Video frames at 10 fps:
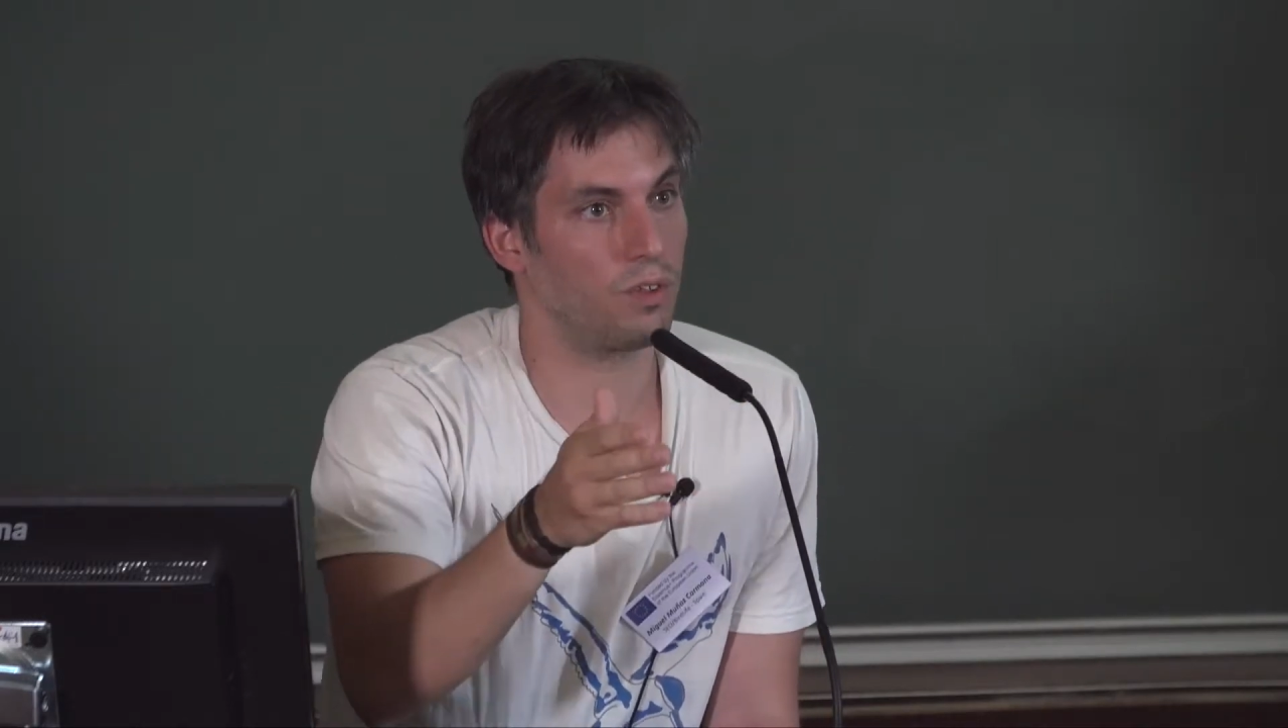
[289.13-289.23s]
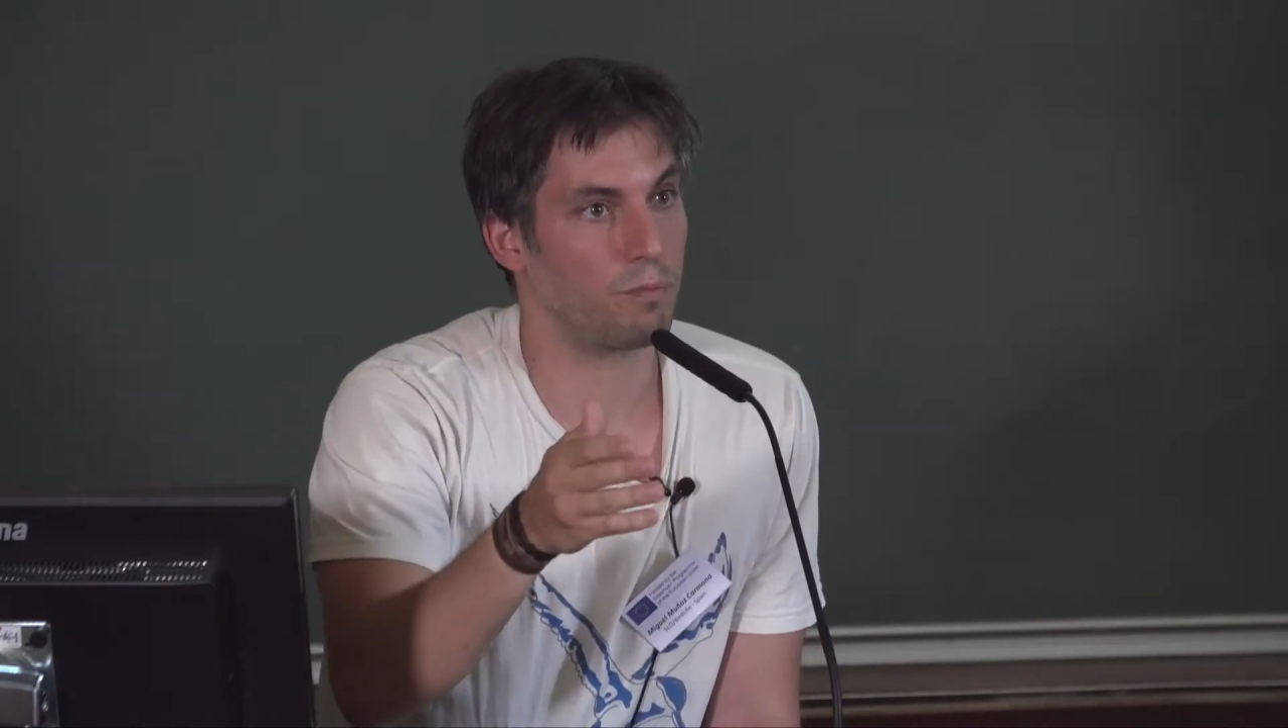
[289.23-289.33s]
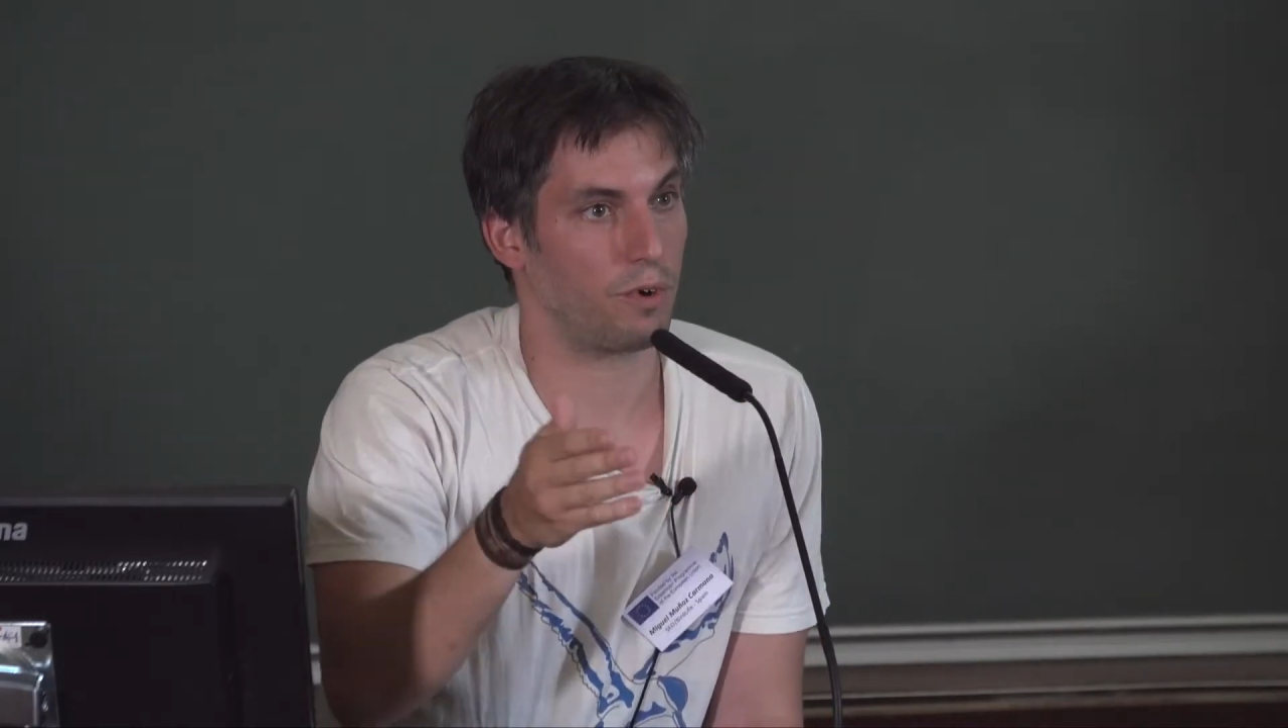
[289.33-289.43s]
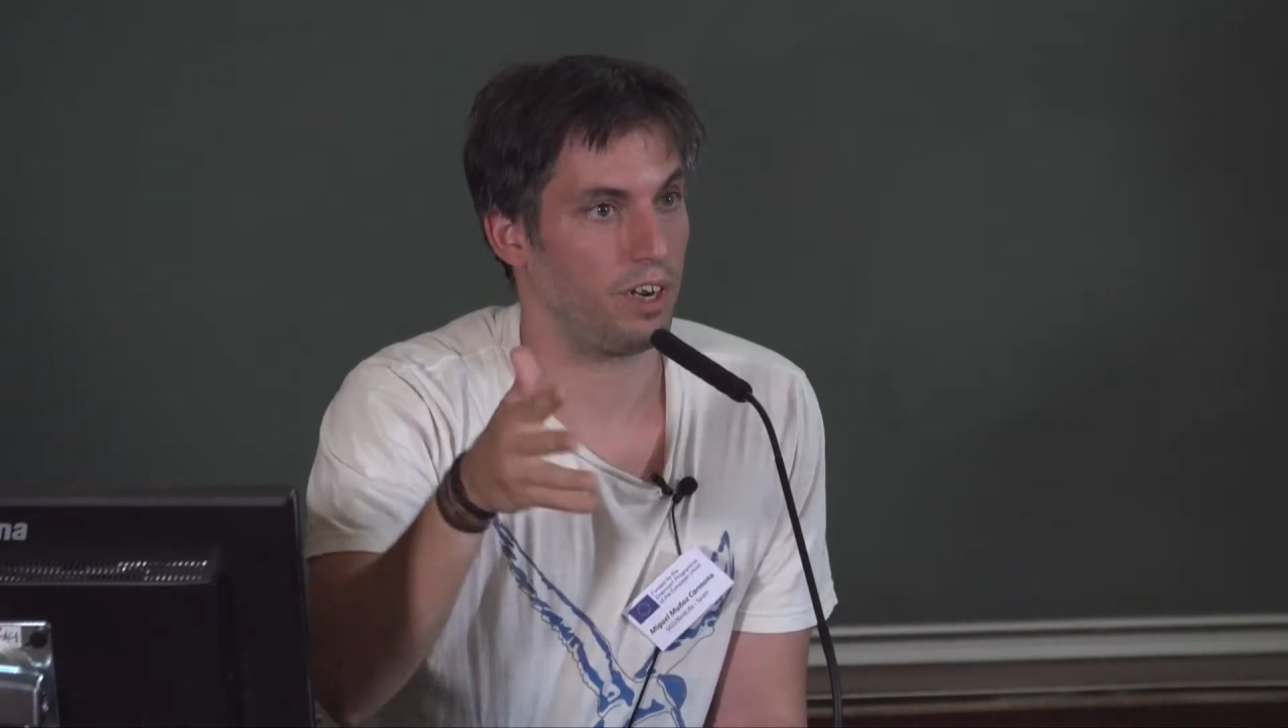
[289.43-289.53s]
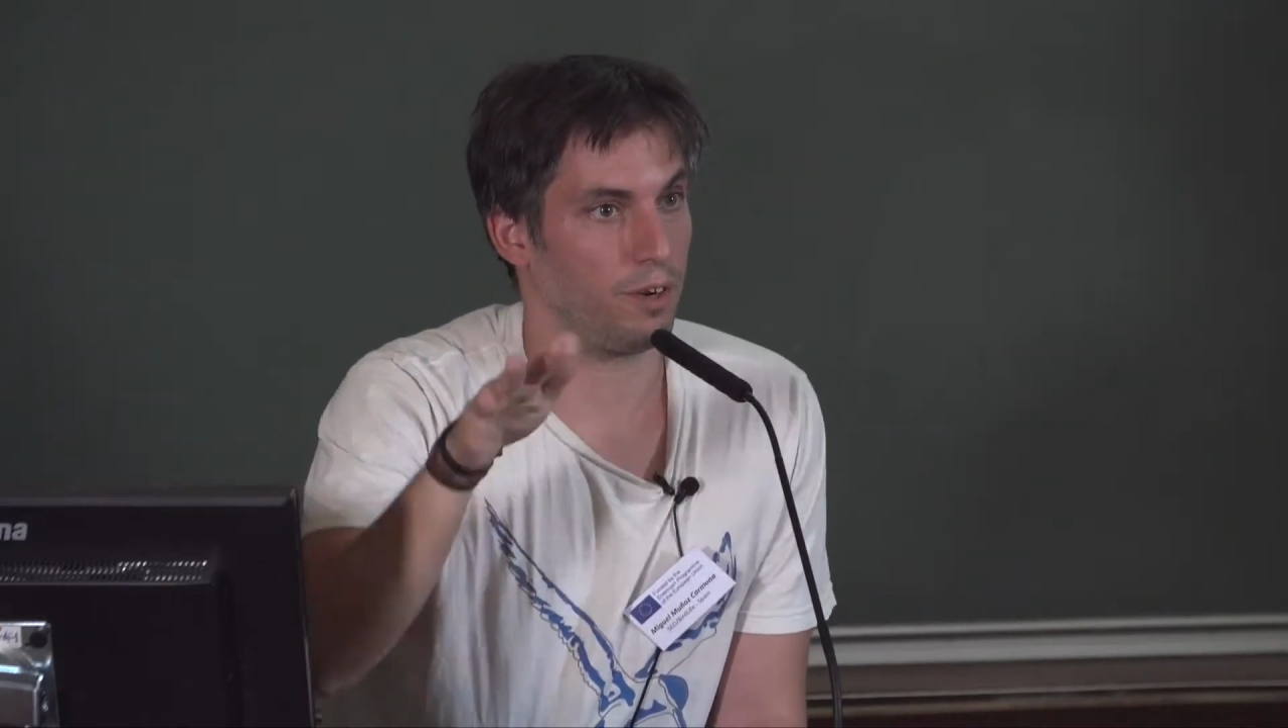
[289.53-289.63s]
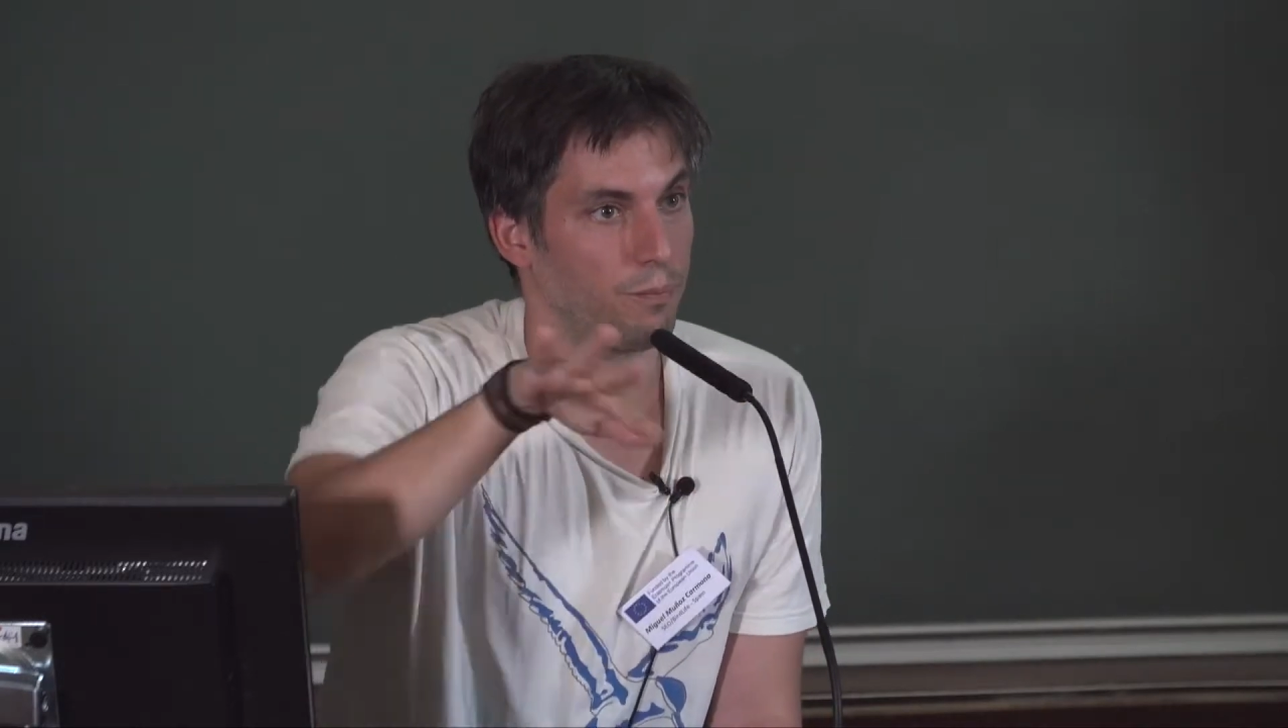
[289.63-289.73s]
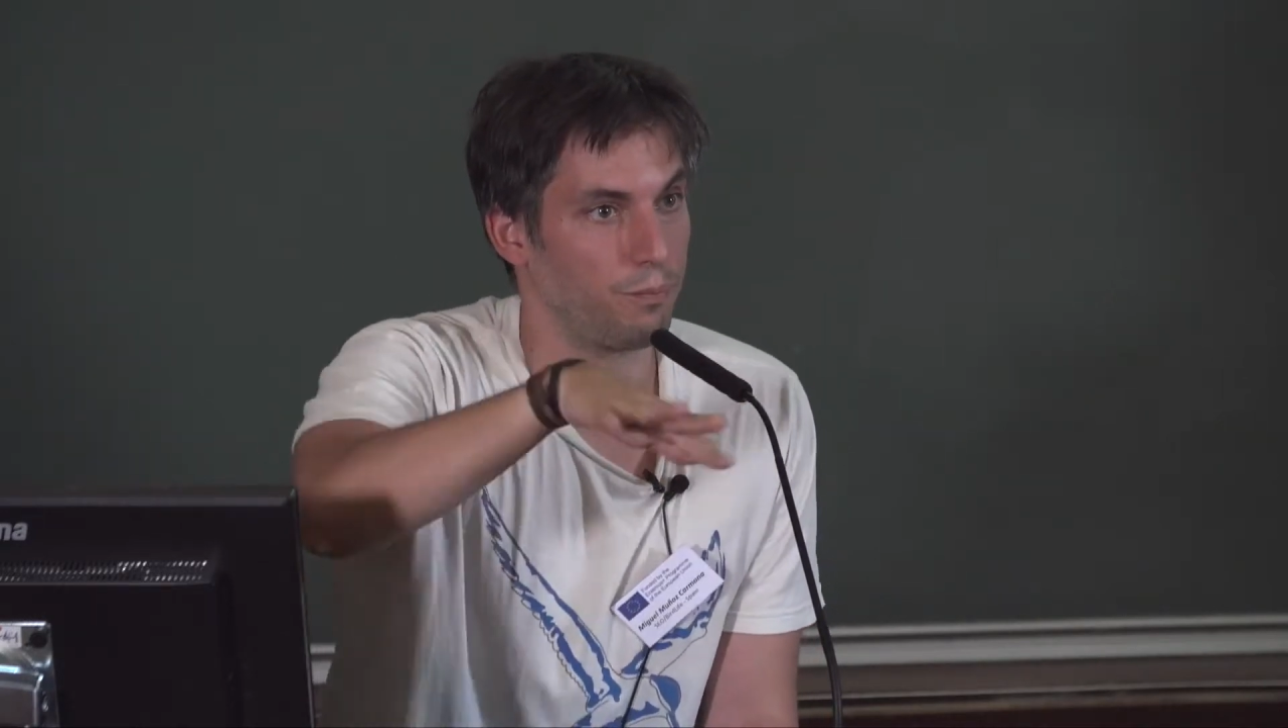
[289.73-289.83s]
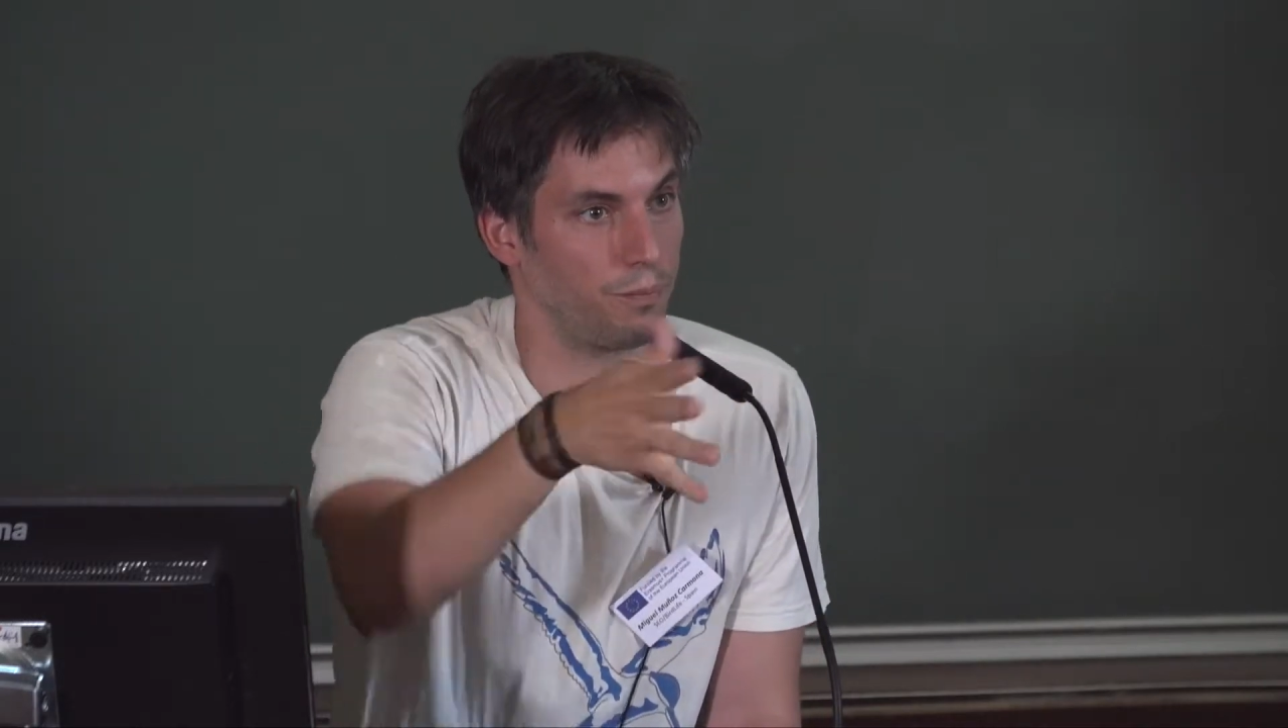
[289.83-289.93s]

the prey.